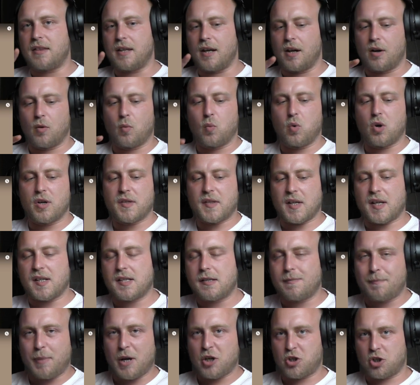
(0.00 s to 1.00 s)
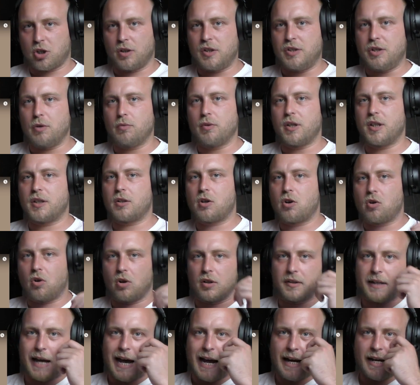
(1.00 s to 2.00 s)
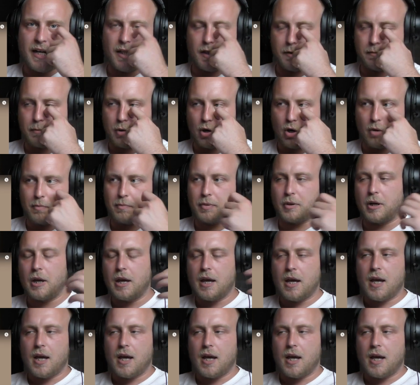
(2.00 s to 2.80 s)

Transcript: there was a special unit called Agitprop,